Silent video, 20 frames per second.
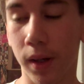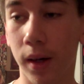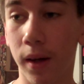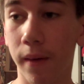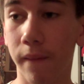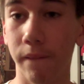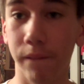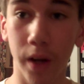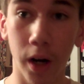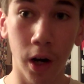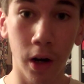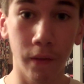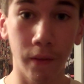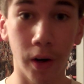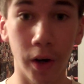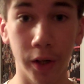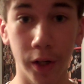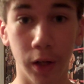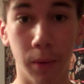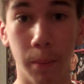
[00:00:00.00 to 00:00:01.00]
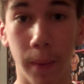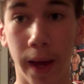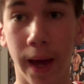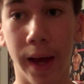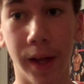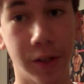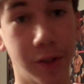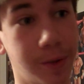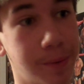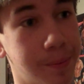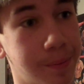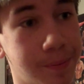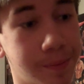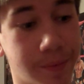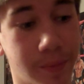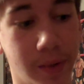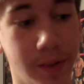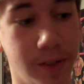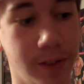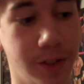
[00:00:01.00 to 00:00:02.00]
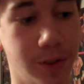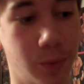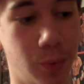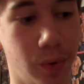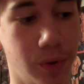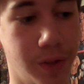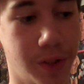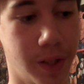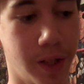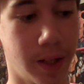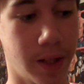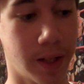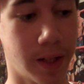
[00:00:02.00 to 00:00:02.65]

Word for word: Uh, very, very good match. This was a,